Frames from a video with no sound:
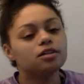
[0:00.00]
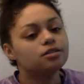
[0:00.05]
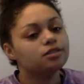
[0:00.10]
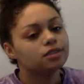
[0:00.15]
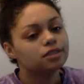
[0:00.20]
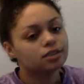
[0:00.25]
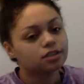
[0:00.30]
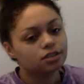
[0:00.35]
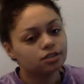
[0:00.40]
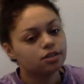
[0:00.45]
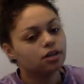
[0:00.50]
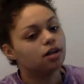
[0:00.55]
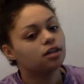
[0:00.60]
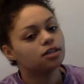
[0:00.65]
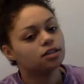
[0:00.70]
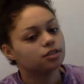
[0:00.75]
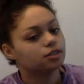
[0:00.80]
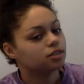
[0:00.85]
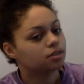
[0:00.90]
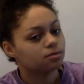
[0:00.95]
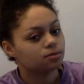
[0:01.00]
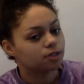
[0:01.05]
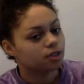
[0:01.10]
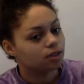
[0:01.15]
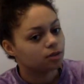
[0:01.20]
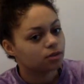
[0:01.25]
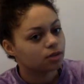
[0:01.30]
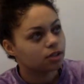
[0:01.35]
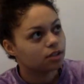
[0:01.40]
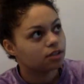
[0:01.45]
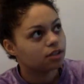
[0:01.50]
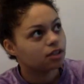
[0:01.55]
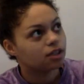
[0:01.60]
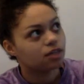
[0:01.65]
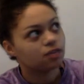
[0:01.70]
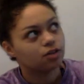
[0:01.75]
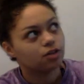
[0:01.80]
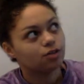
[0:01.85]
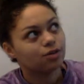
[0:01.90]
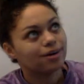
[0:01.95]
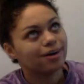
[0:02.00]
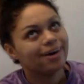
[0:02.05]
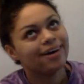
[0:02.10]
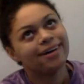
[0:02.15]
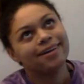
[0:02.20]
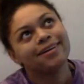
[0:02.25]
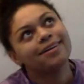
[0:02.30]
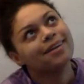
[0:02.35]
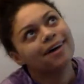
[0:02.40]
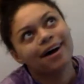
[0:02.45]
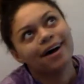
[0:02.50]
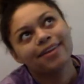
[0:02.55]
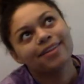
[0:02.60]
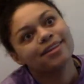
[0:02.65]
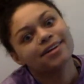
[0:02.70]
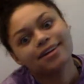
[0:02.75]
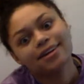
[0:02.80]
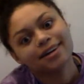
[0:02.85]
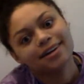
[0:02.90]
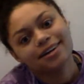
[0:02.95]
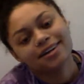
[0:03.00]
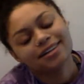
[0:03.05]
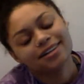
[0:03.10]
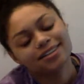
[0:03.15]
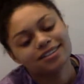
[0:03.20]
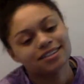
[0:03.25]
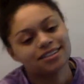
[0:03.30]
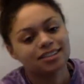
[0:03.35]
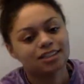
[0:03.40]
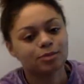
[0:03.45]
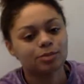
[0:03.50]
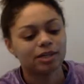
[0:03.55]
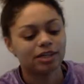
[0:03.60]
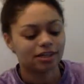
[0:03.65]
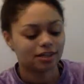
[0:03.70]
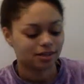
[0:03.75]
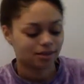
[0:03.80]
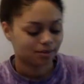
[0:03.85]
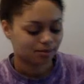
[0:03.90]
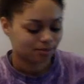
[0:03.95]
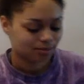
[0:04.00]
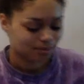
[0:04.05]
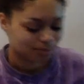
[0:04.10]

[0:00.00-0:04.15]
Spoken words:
Just because y'all are some real ones, I'll give you another sneak peek.